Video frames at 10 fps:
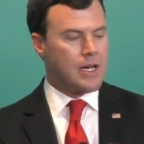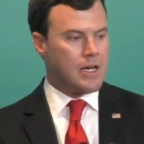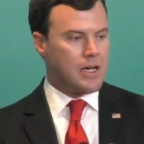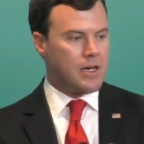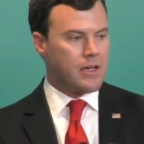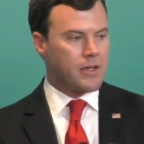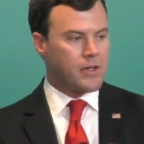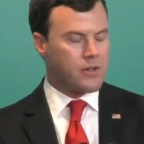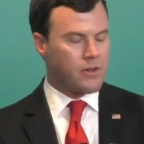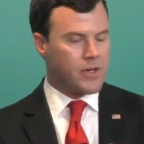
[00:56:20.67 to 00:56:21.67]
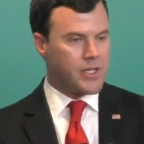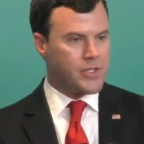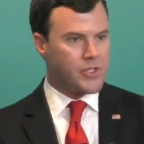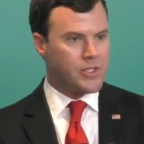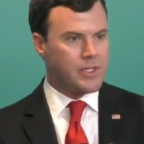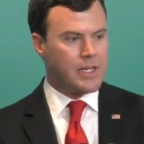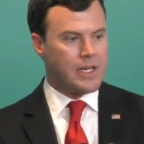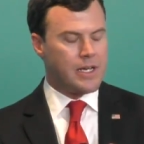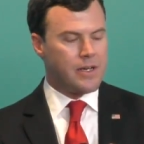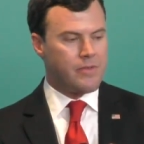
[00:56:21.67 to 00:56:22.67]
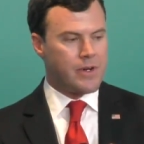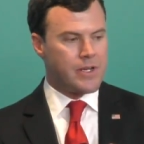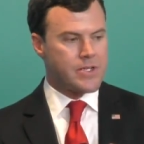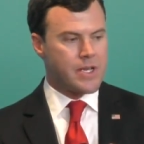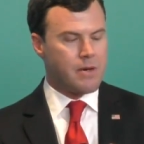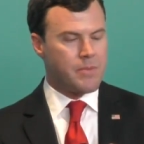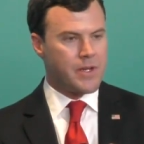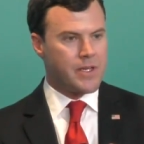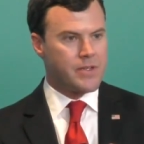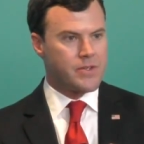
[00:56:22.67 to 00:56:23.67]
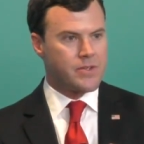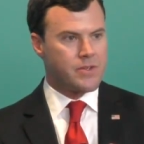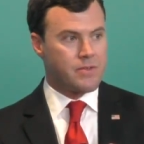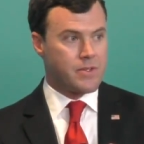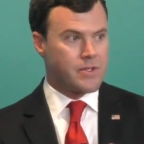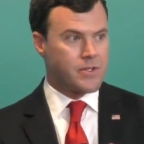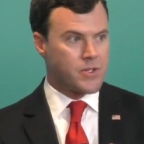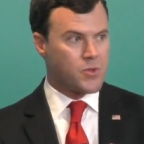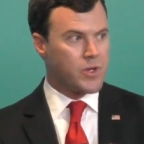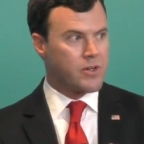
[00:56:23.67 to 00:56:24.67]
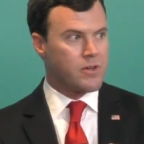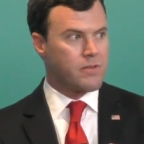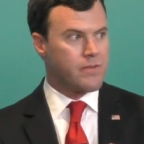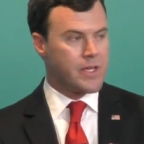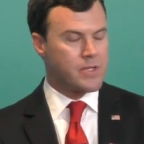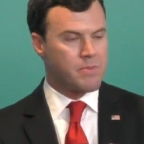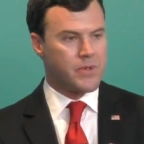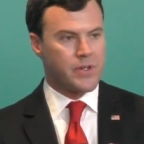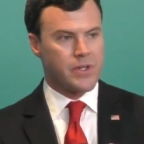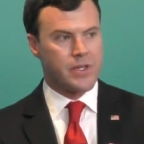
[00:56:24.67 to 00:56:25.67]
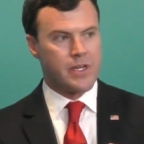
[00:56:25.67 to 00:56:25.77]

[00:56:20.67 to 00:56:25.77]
uh, encourage uh, various companies such as Twitter, Facebook,